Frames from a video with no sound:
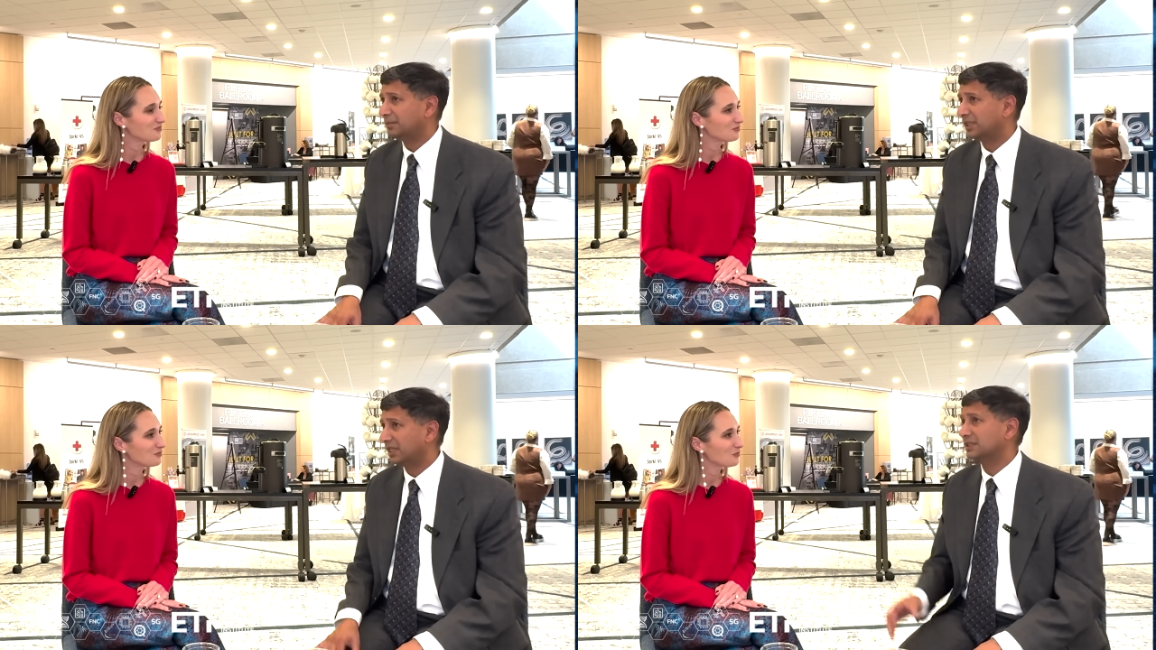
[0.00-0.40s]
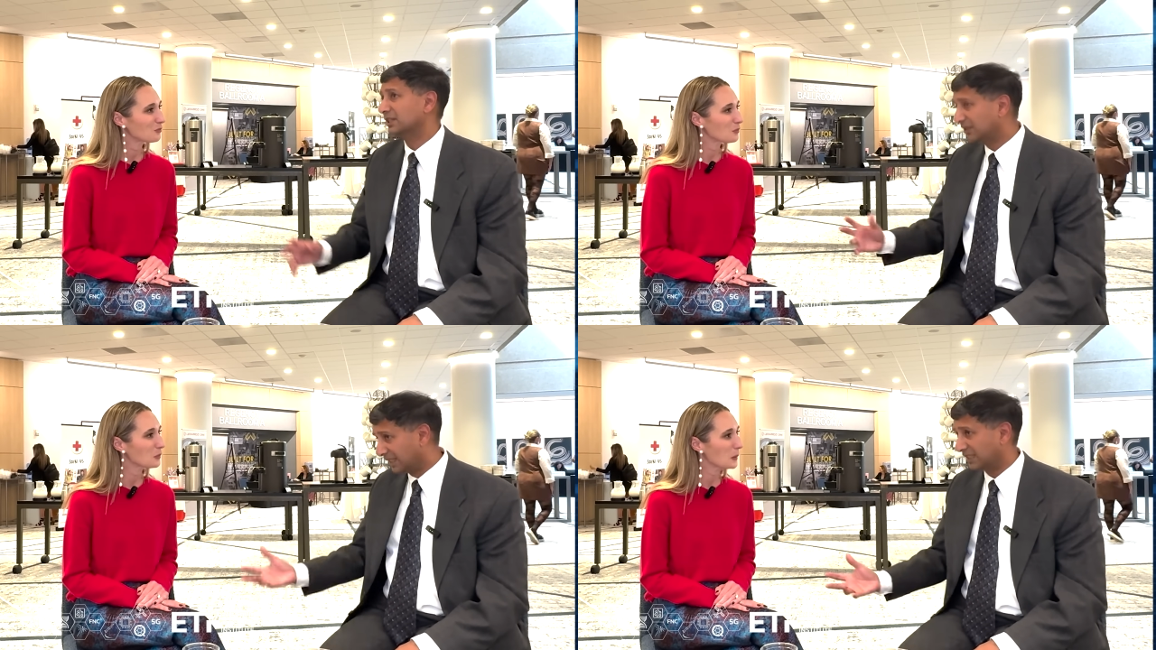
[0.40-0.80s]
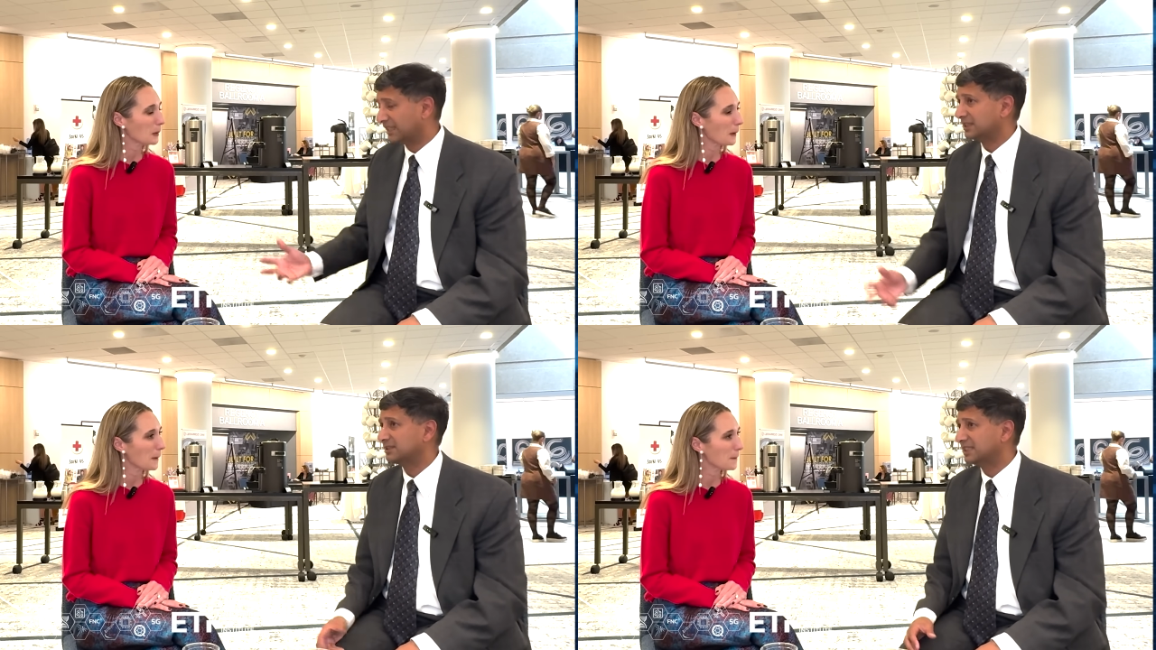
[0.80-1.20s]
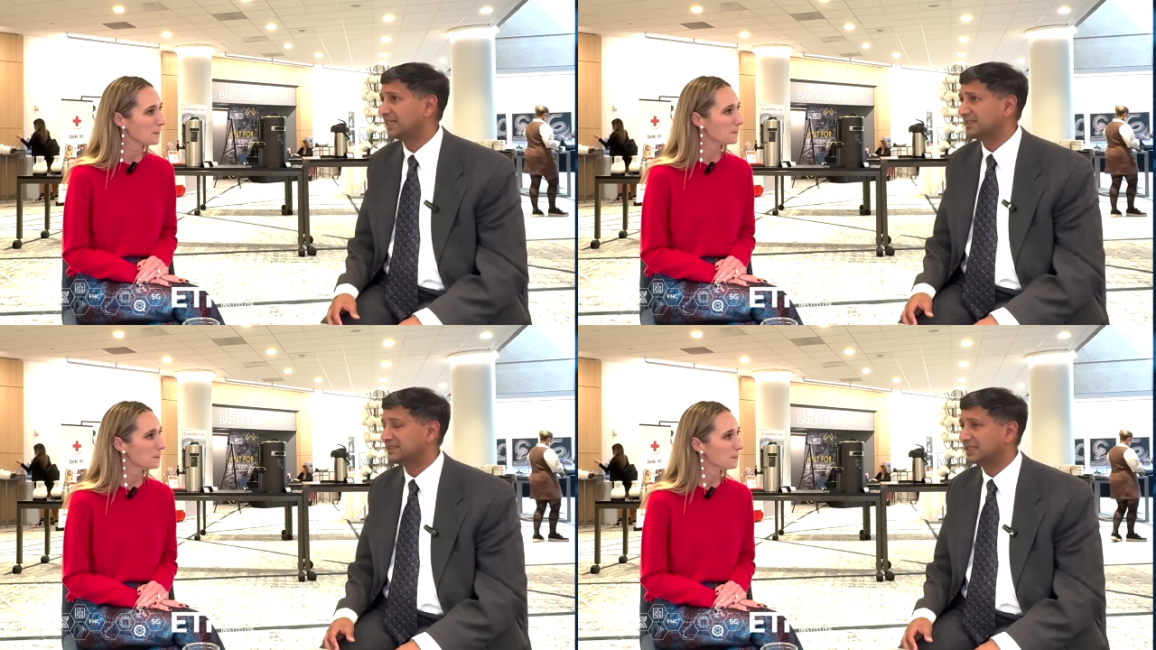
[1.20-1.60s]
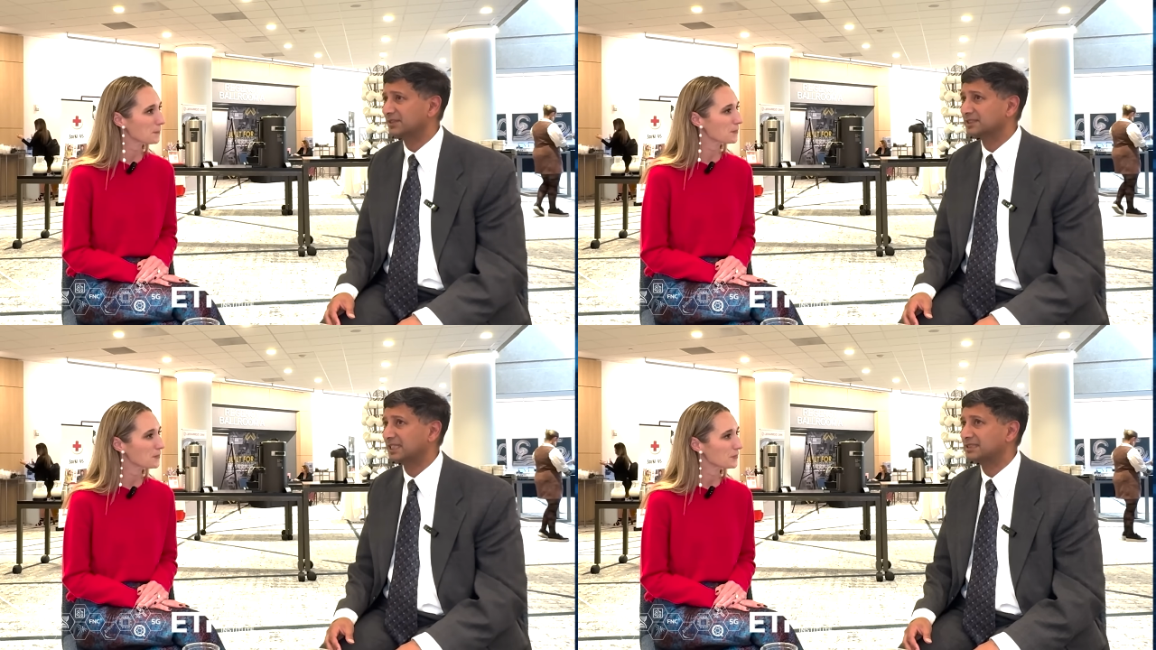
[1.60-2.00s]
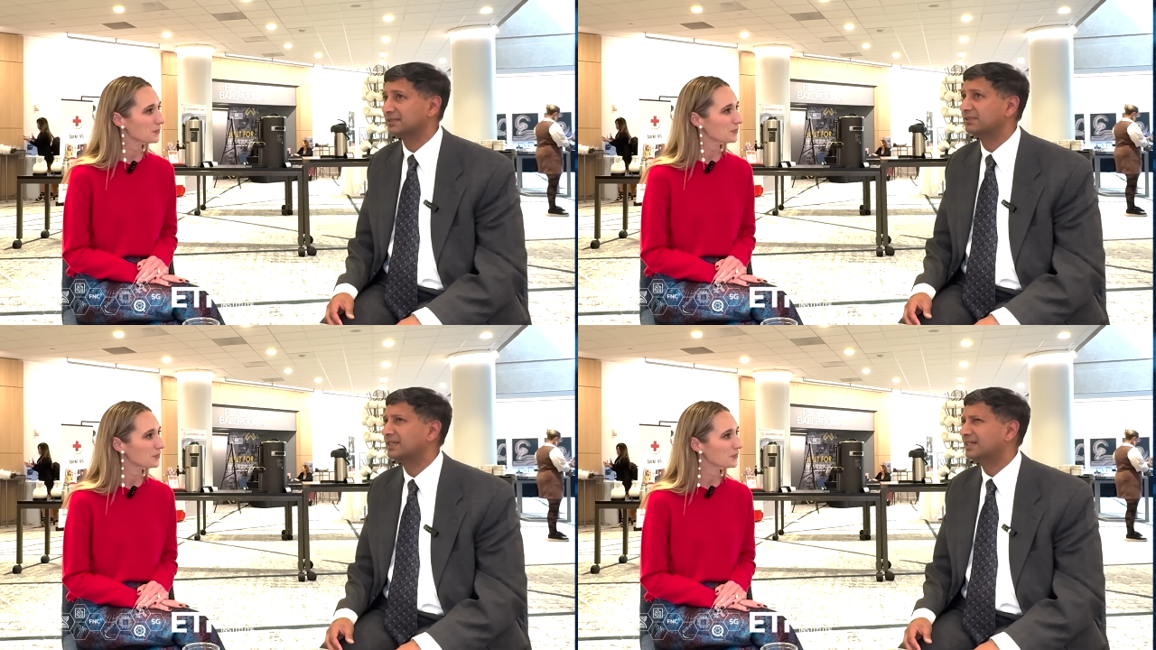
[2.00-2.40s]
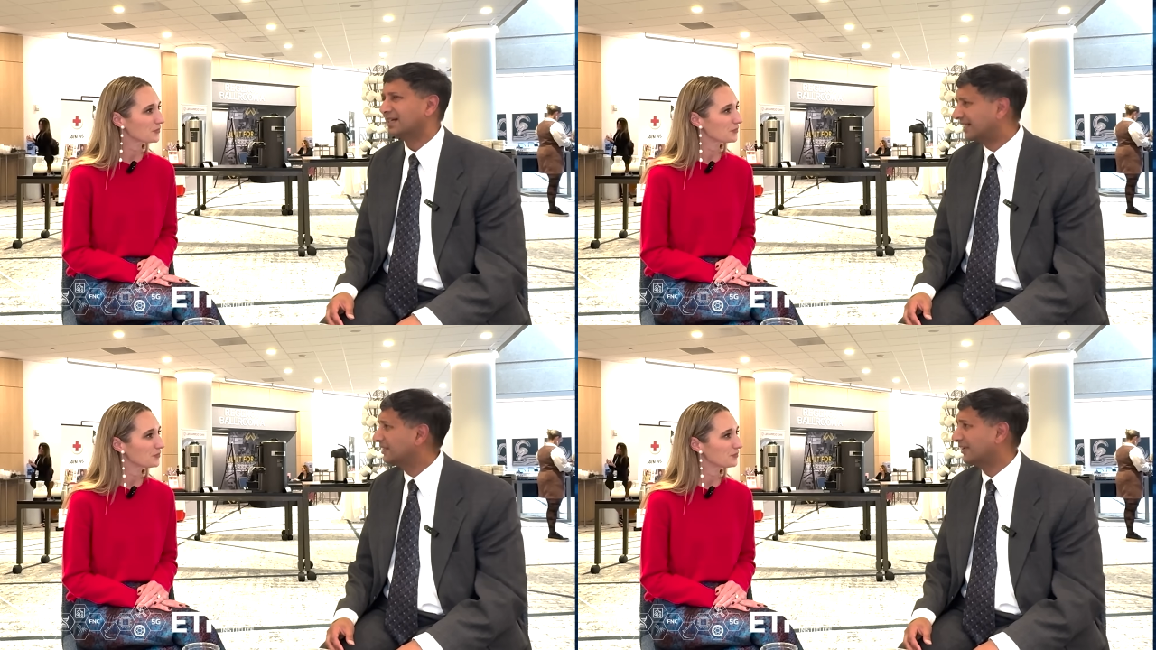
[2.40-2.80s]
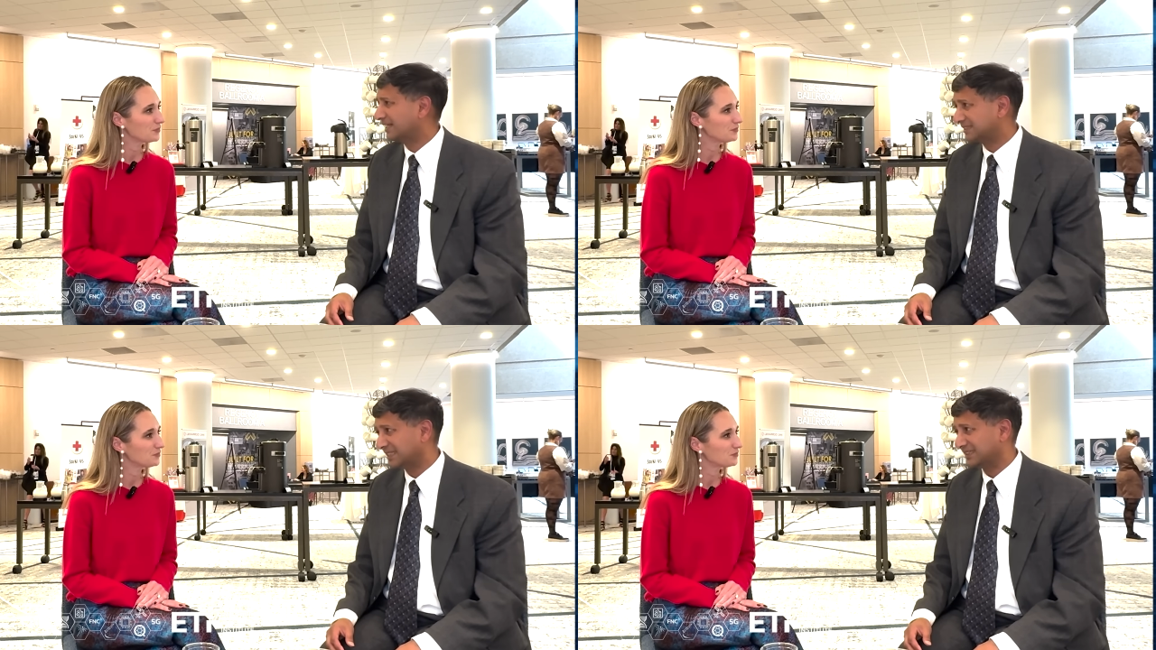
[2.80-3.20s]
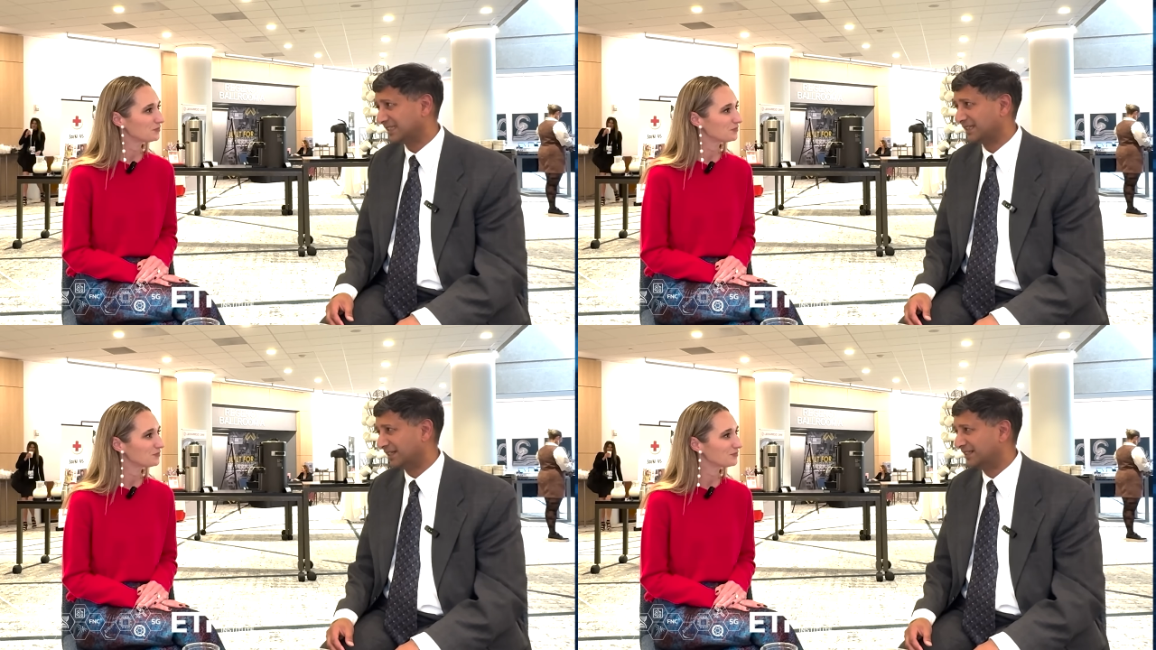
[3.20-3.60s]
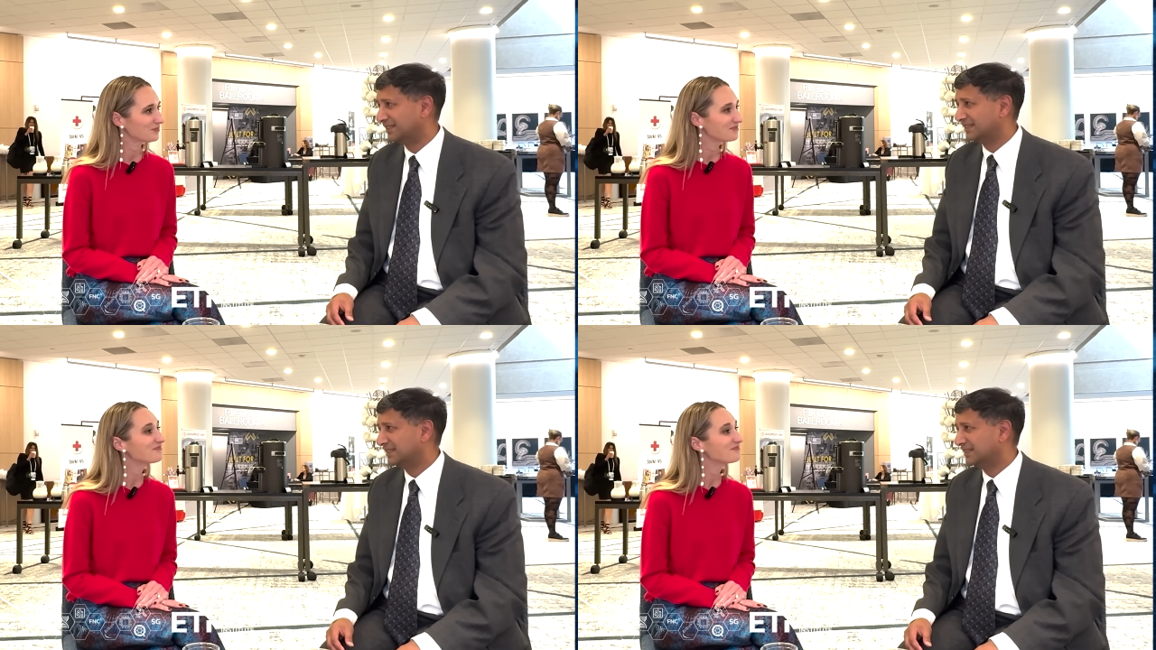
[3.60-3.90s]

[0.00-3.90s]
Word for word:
Speaker 1: But on the other hand, like you said, the skill sets of I know how to take data,